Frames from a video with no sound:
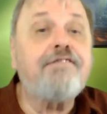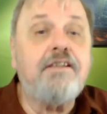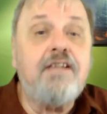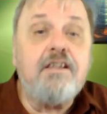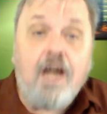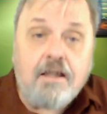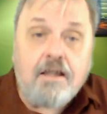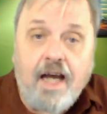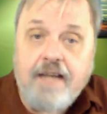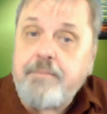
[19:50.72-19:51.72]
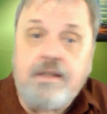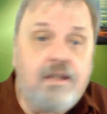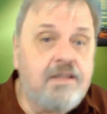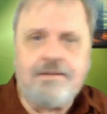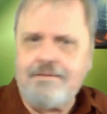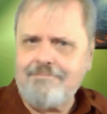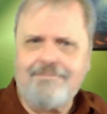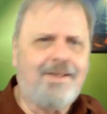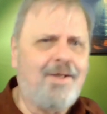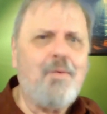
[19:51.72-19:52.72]
often the dark side because
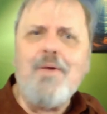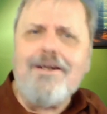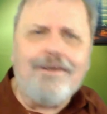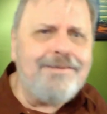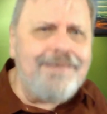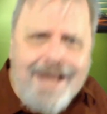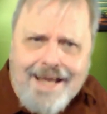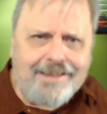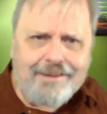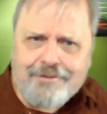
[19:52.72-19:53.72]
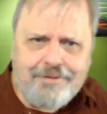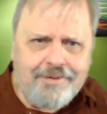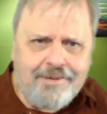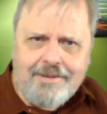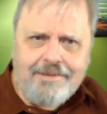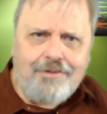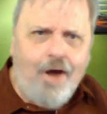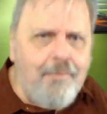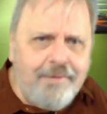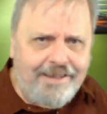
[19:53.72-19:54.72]
we are negative
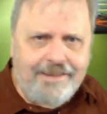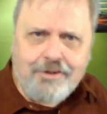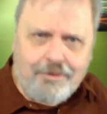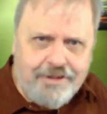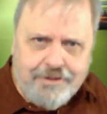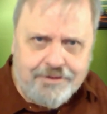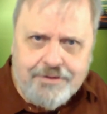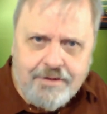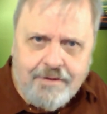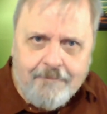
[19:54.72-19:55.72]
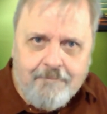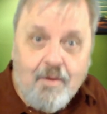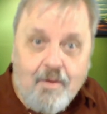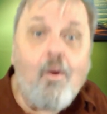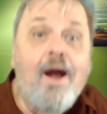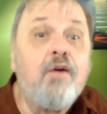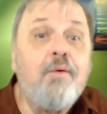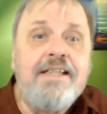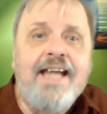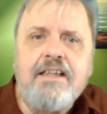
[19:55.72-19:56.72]
dominated creatures. Why are
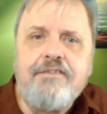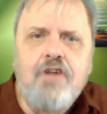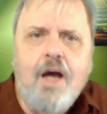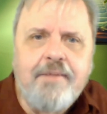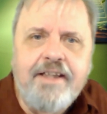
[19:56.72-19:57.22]
we negative